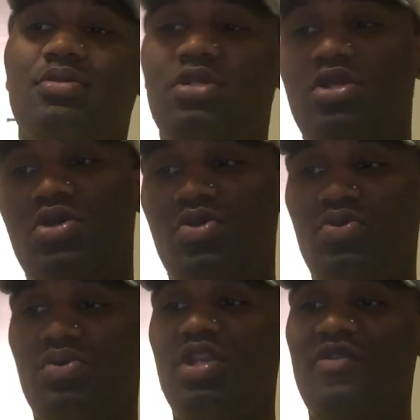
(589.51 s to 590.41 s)
you
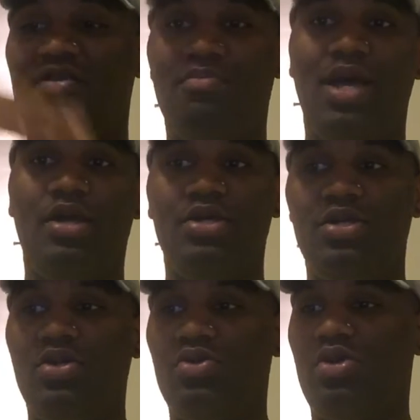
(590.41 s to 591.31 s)
know, given by
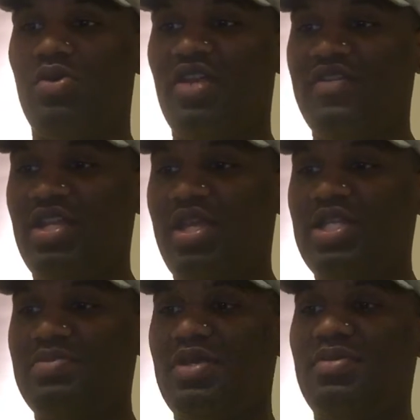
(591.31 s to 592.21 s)
unknown or whatever the
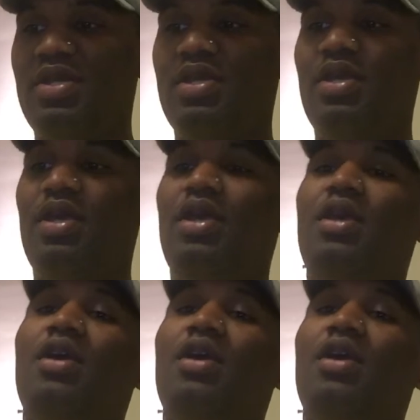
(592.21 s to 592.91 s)
case may be.